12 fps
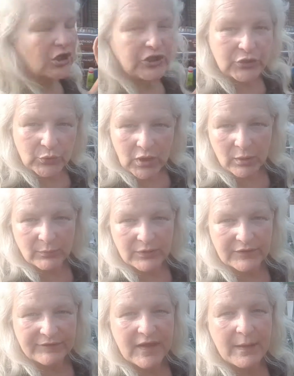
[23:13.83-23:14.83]

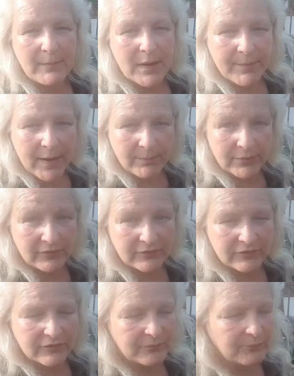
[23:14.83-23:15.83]
cucumbers and my
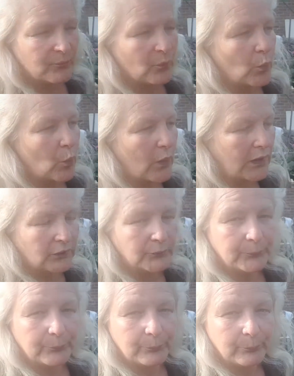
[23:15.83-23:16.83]
peppers. Well,
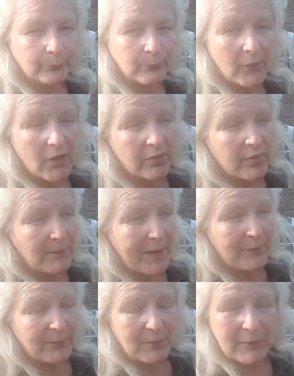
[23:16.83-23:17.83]
the
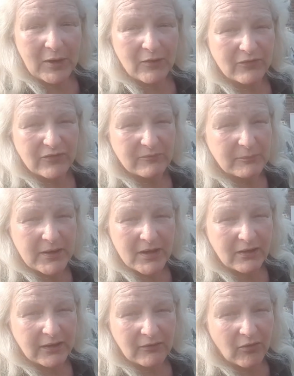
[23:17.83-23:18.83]
pepper plants have
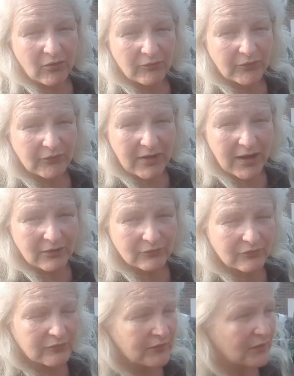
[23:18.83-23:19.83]
barely got off the
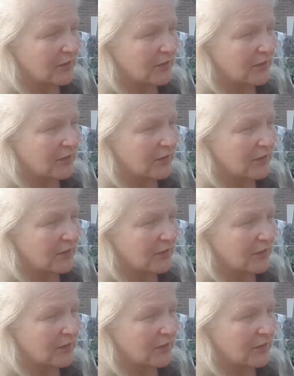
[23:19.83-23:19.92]
ground.